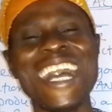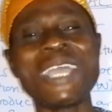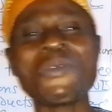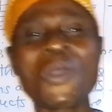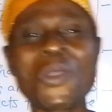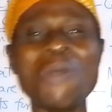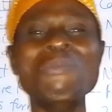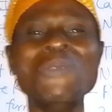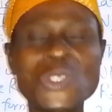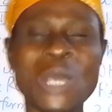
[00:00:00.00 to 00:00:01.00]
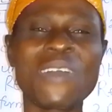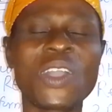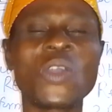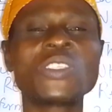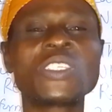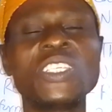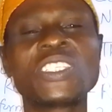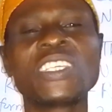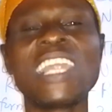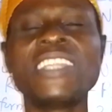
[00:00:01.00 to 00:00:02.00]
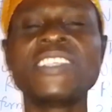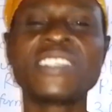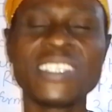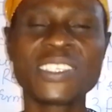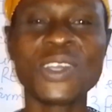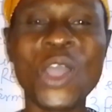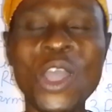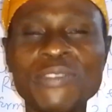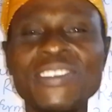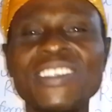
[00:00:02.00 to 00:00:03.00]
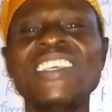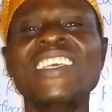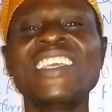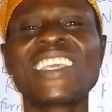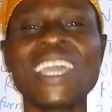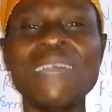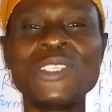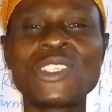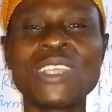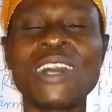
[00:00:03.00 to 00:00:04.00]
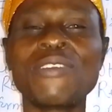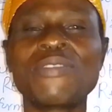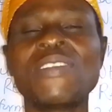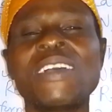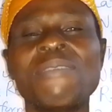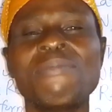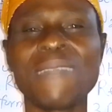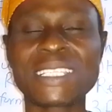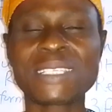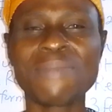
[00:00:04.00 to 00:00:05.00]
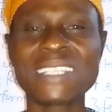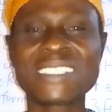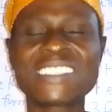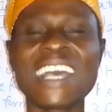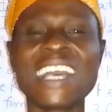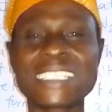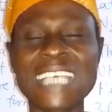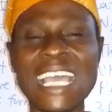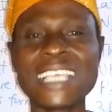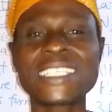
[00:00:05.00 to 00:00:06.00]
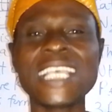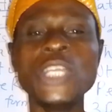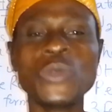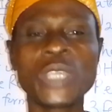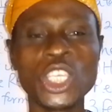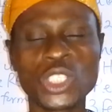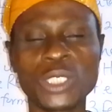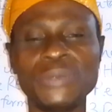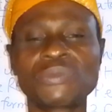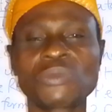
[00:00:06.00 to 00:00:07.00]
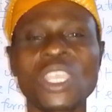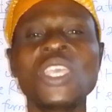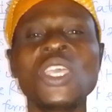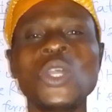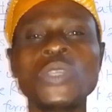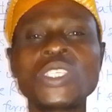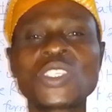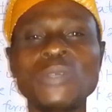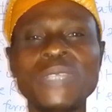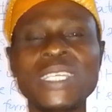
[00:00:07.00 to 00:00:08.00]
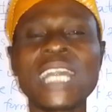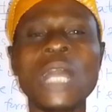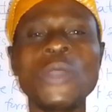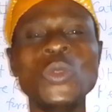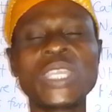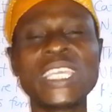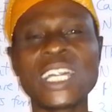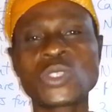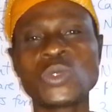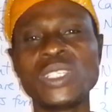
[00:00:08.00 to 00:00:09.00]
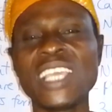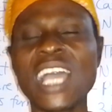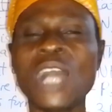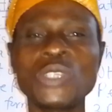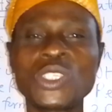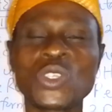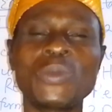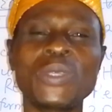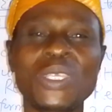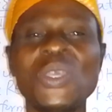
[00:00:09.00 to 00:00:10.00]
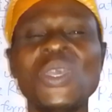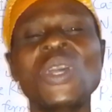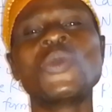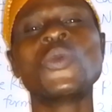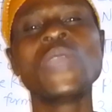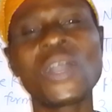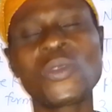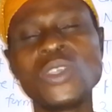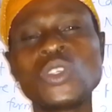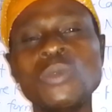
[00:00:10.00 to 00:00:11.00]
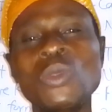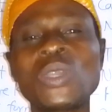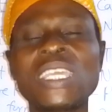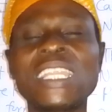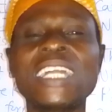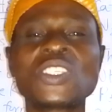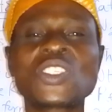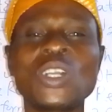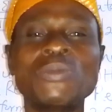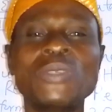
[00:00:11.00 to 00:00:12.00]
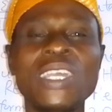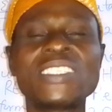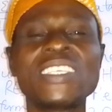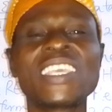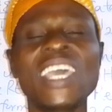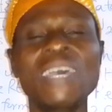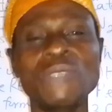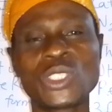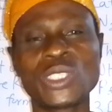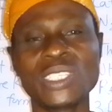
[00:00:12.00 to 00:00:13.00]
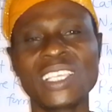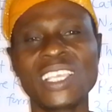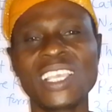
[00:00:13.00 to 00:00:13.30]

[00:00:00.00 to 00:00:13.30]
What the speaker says: I welcome you to our continuation learning series of mathematics and science education. Which subject are we looking at today and which topic? We are going to be looking at the subject chemistry.